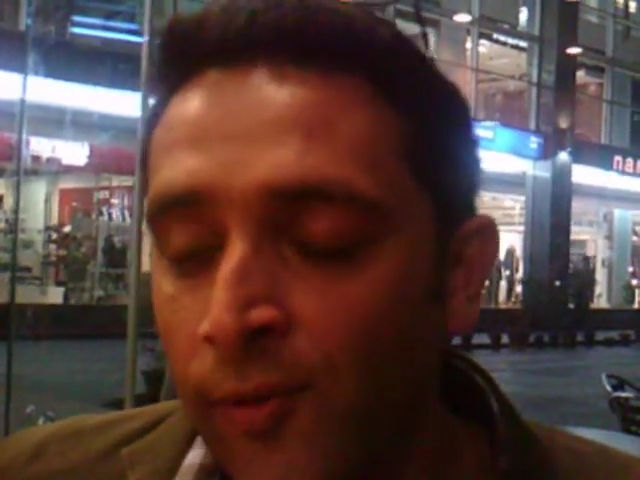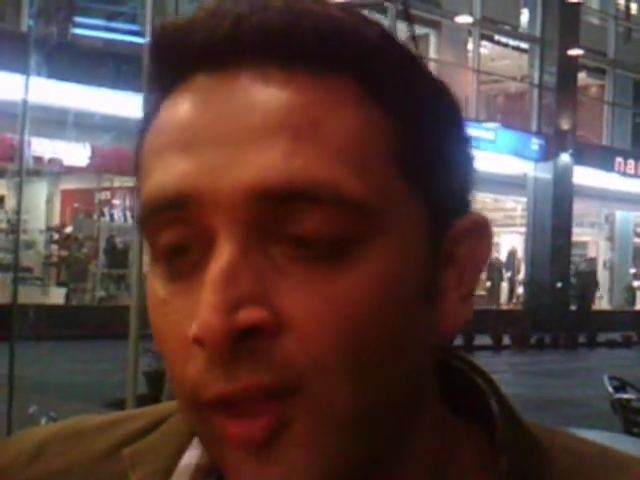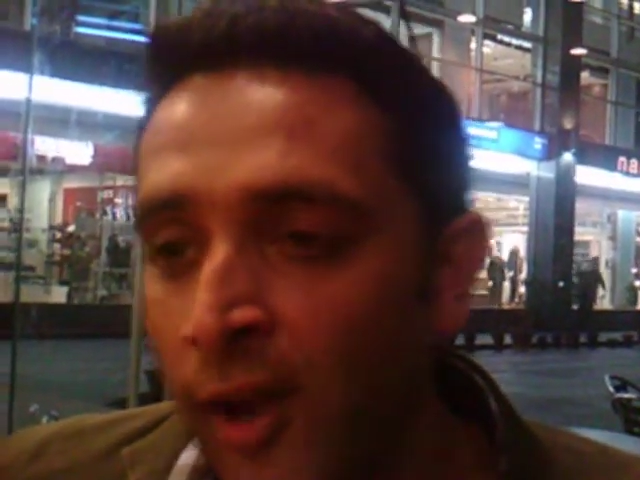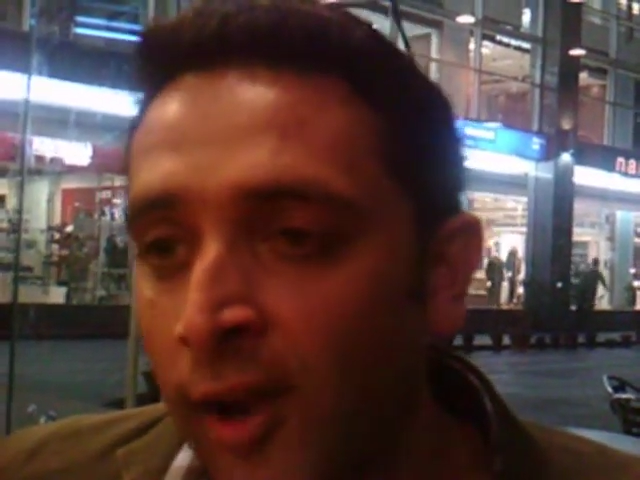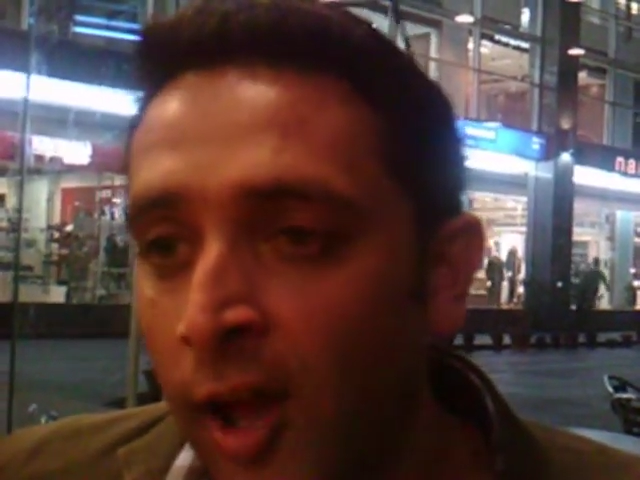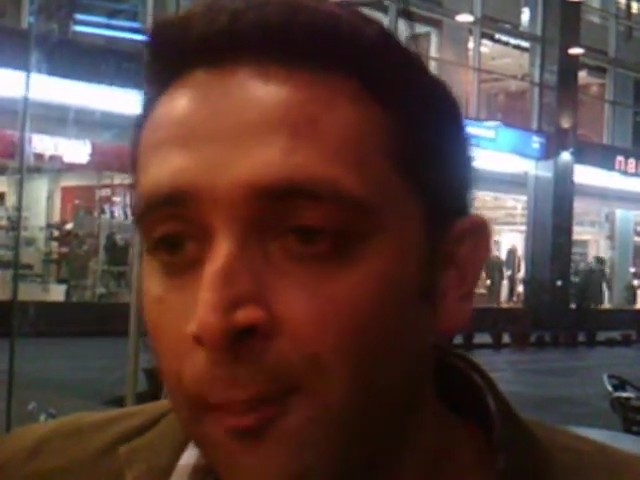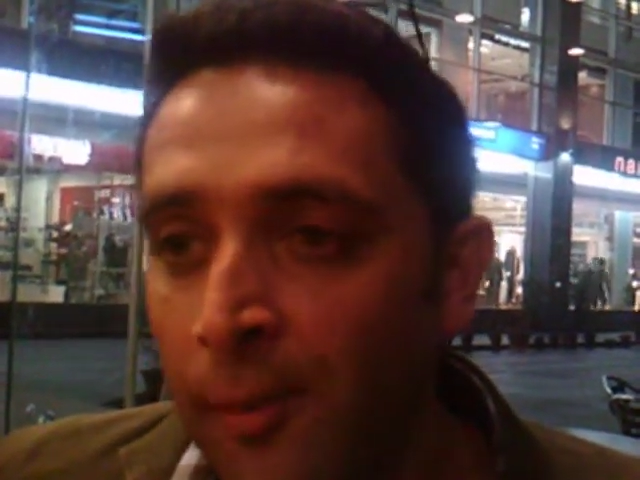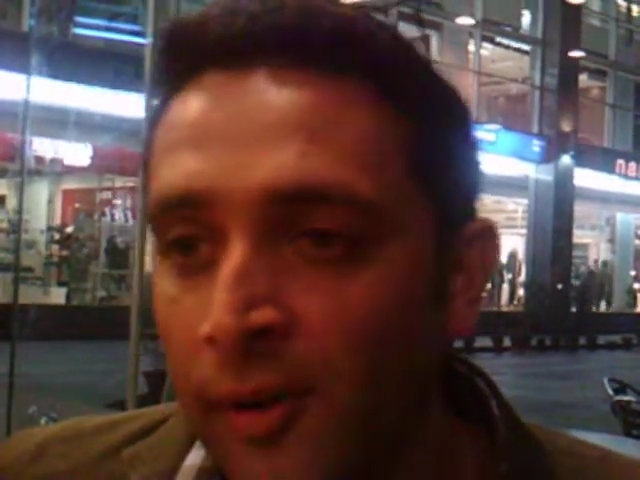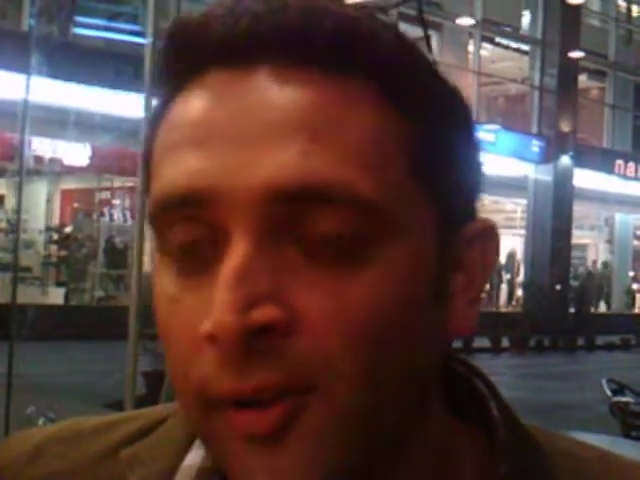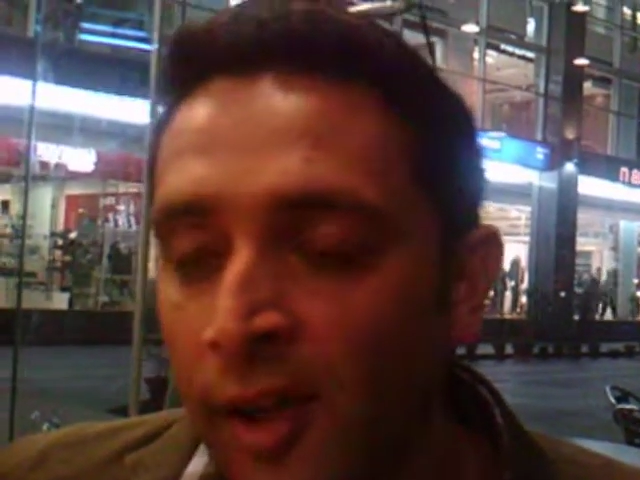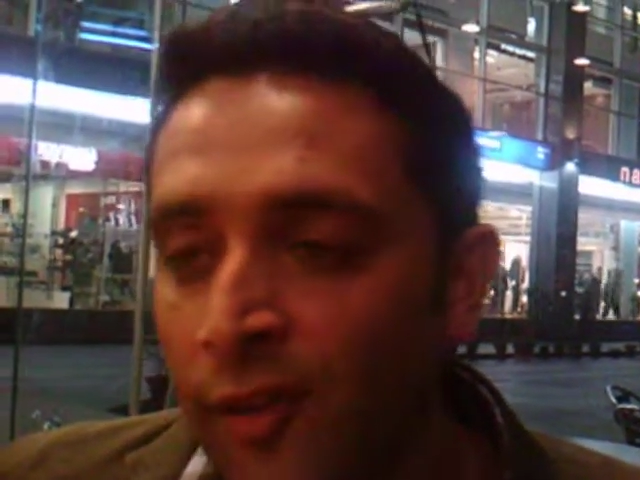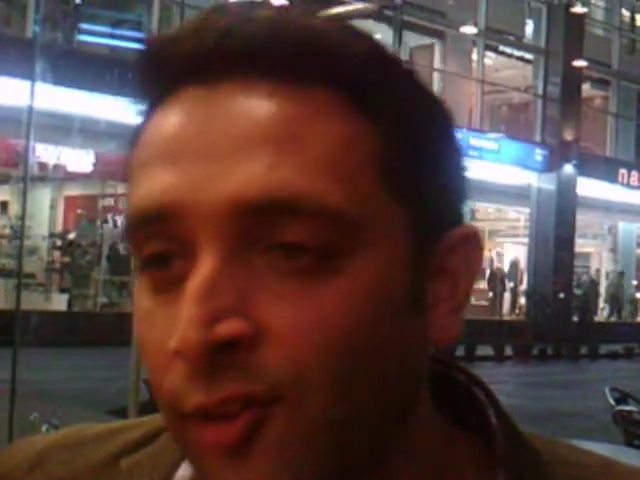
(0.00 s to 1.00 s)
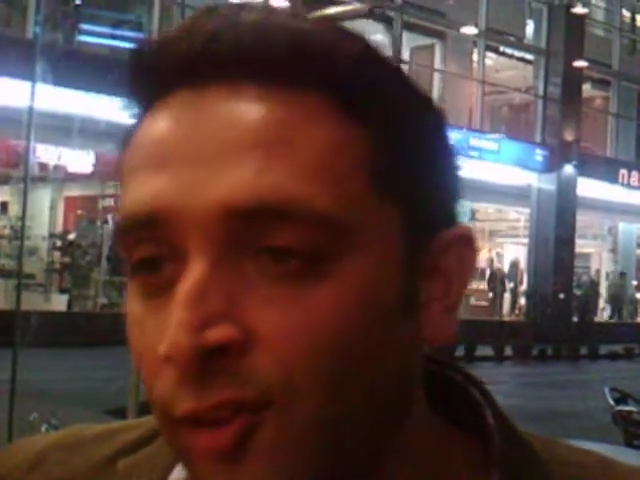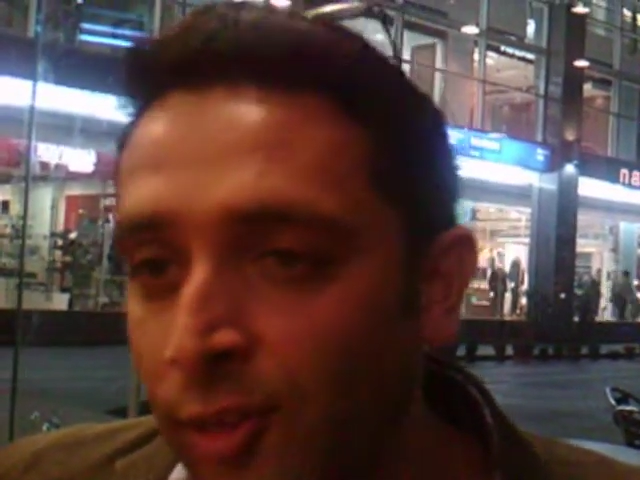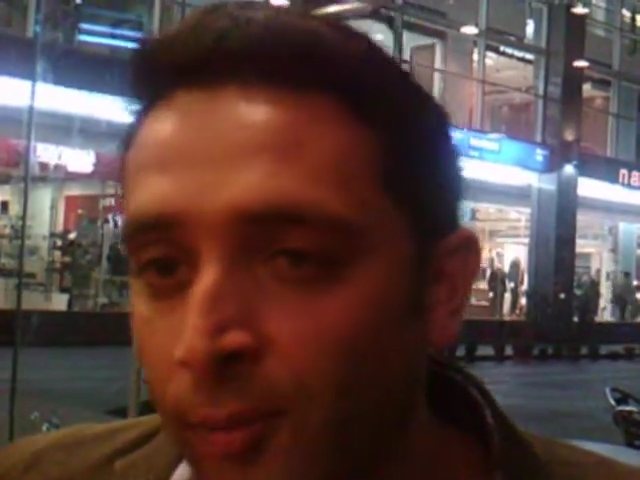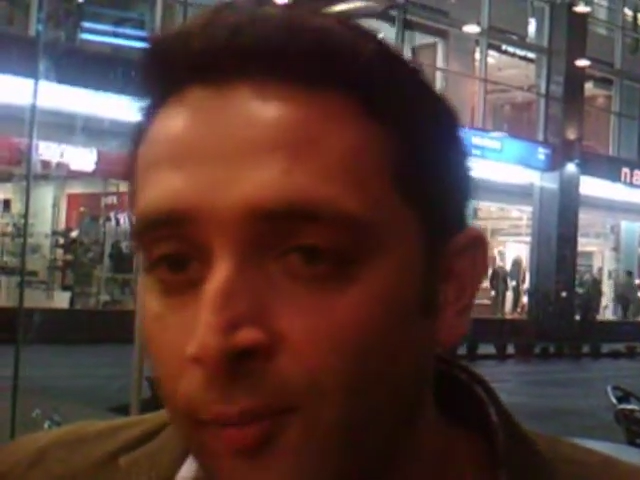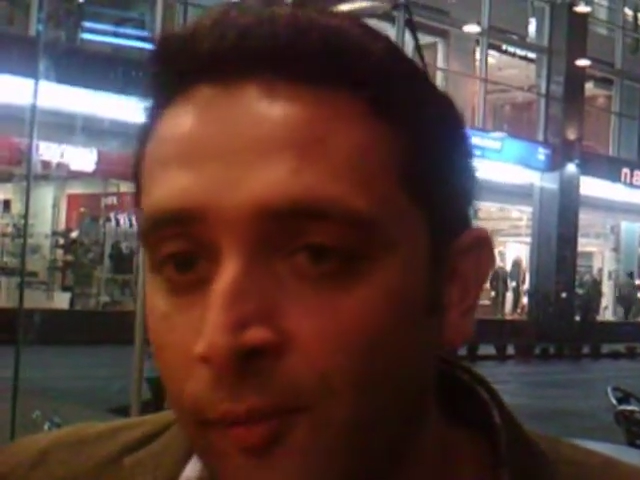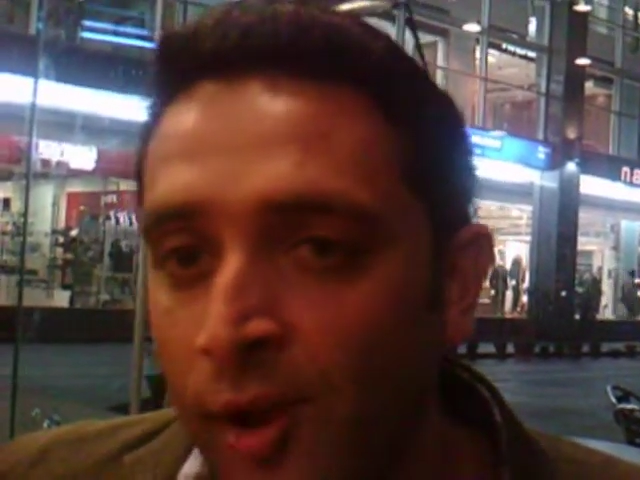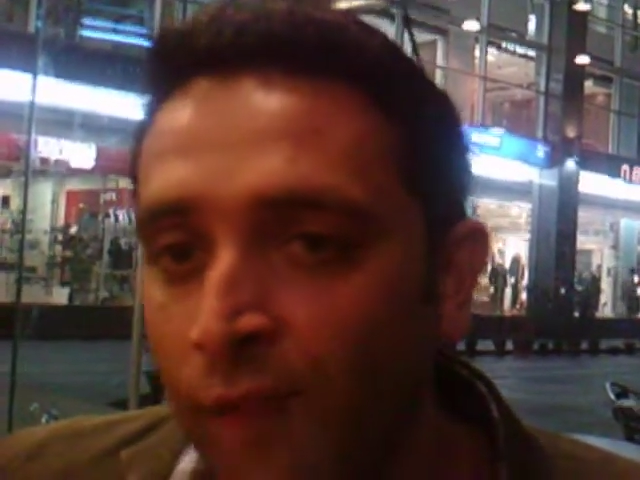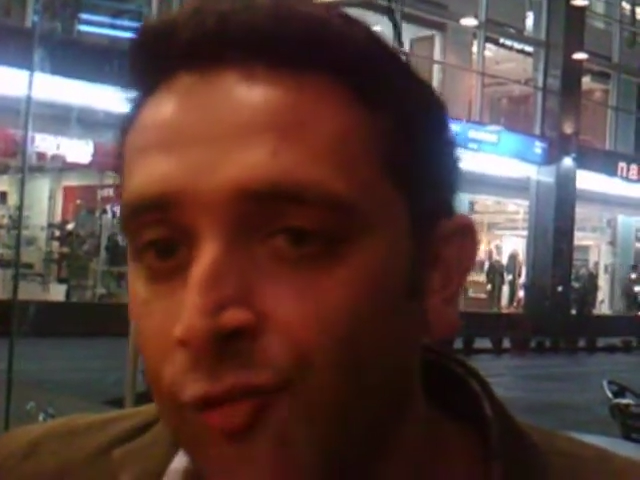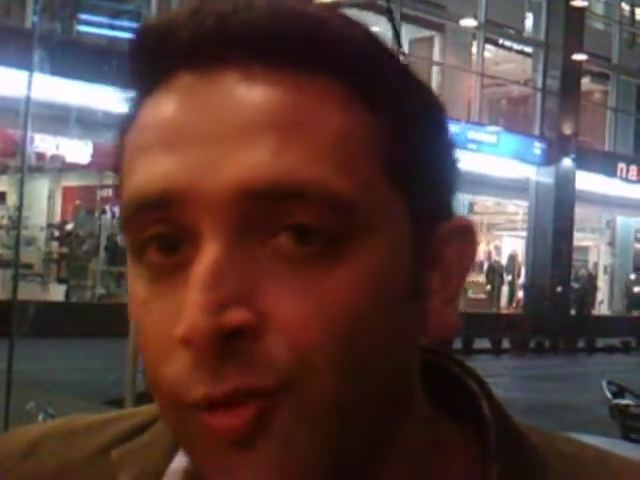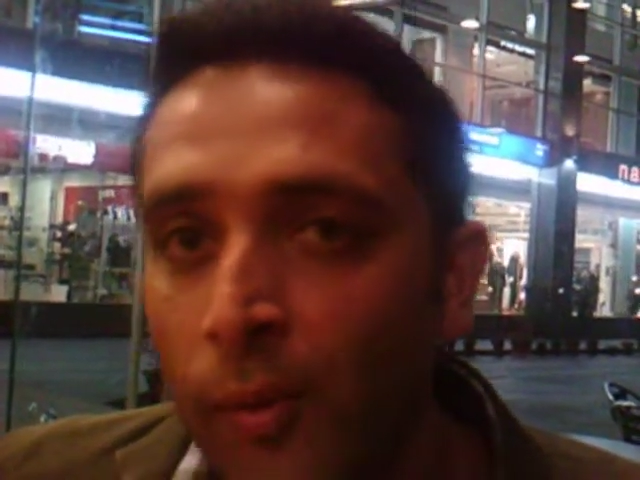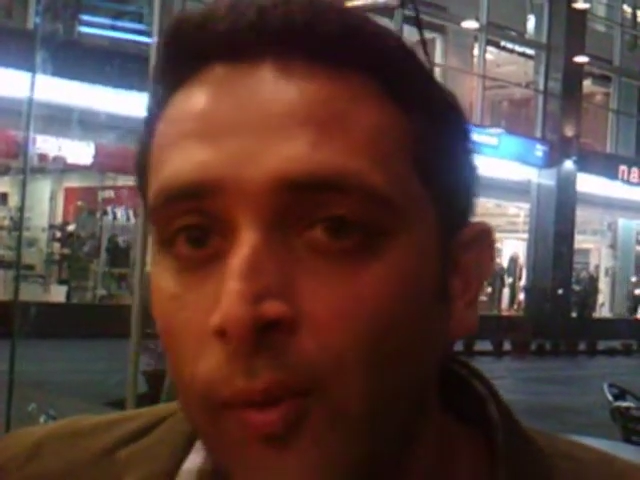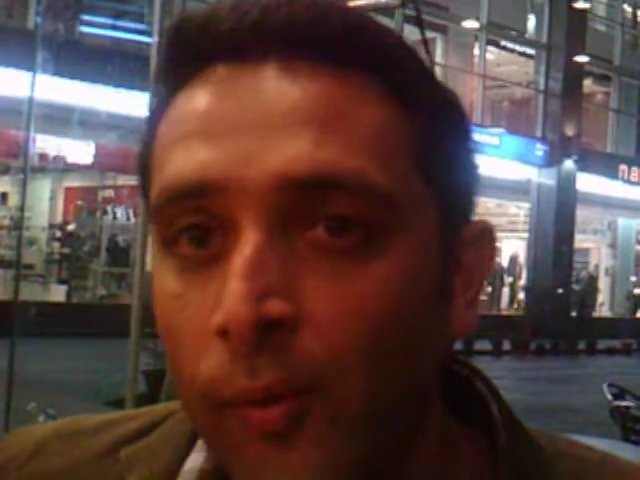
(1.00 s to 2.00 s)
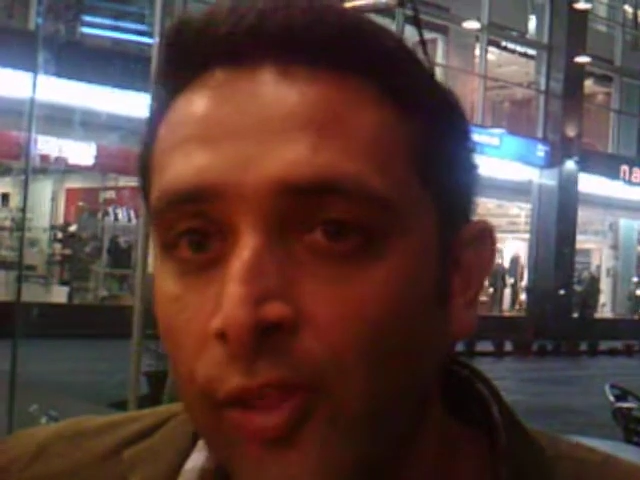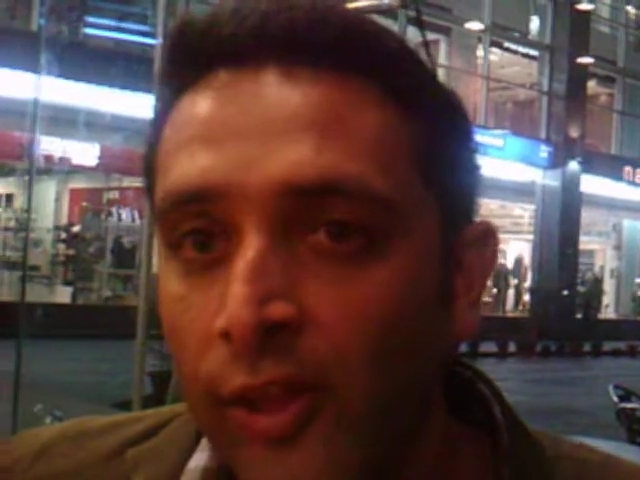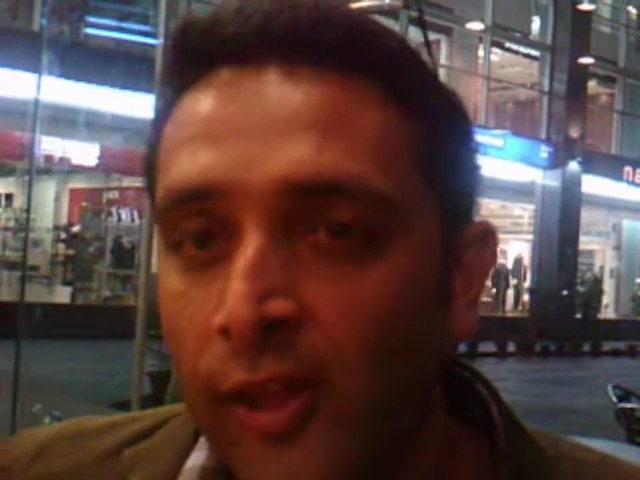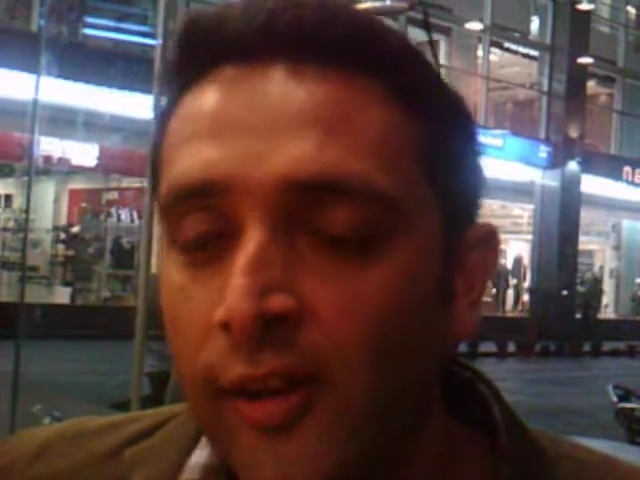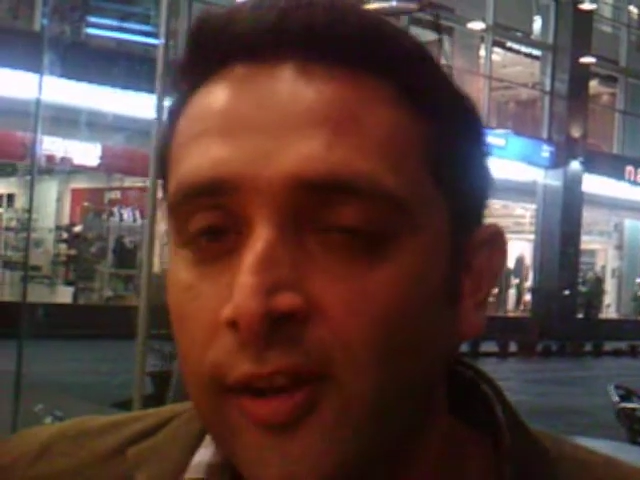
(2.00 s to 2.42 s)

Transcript: set it up and kind of get them comfortable with it,